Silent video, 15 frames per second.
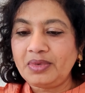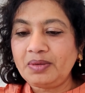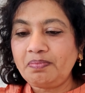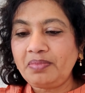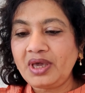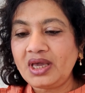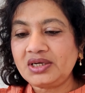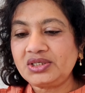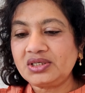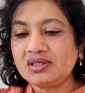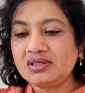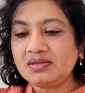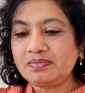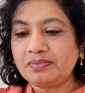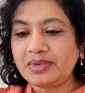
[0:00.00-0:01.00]
Be
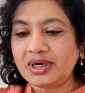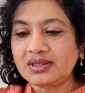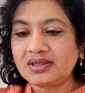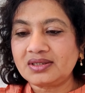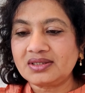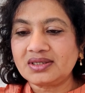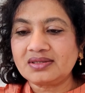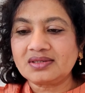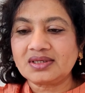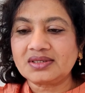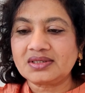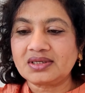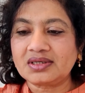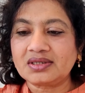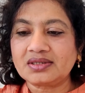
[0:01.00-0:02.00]
patient, brothers and
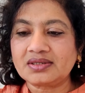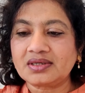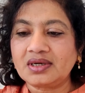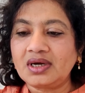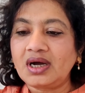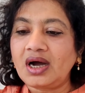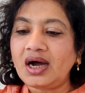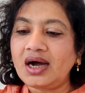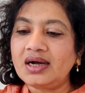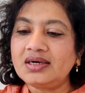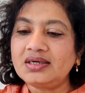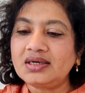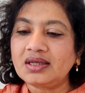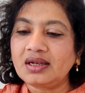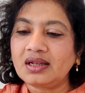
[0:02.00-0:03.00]
sisters,
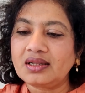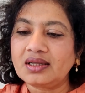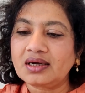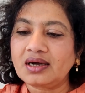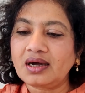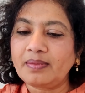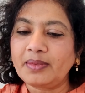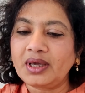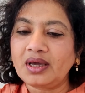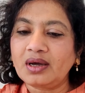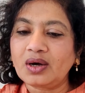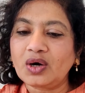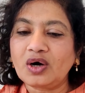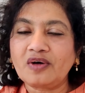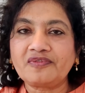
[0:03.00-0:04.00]
until the
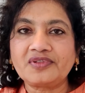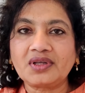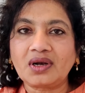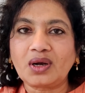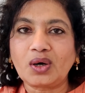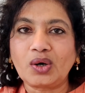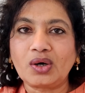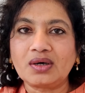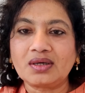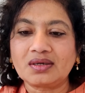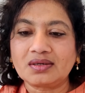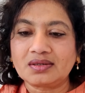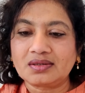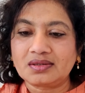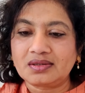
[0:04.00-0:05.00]
coming of the Lord.
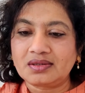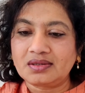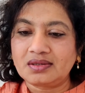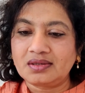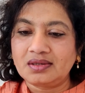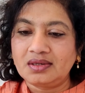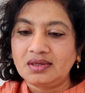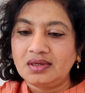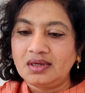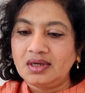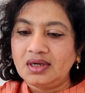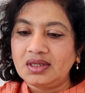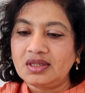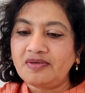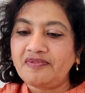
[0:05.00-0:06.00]

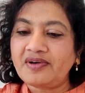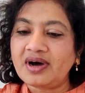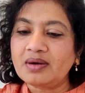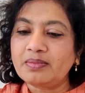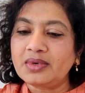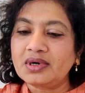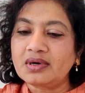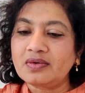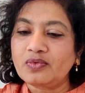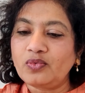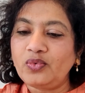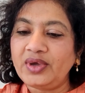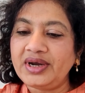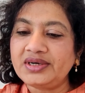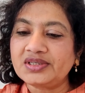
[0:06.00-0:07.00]
The farmer
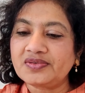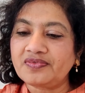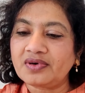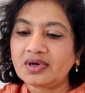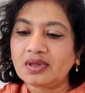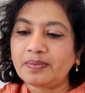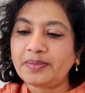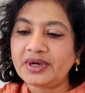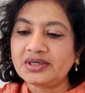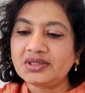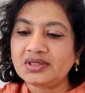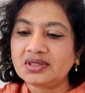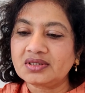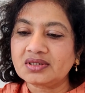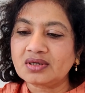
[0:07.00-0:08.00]
waits for the
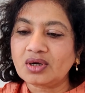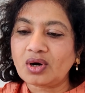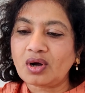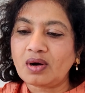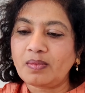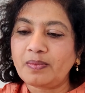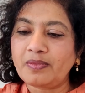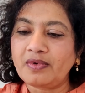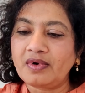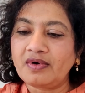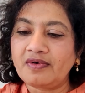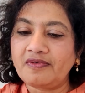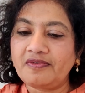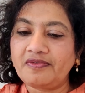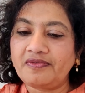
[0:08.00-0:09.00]
precious crop
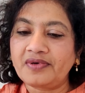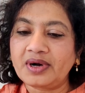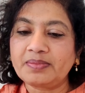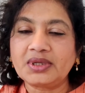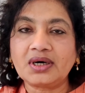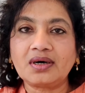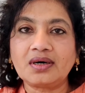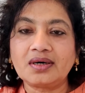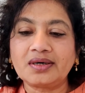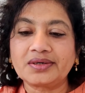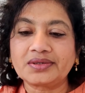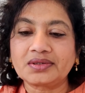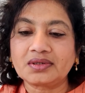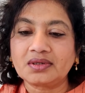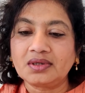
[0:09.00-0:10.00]
from the
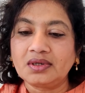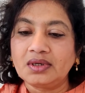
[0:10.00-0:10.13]
earth,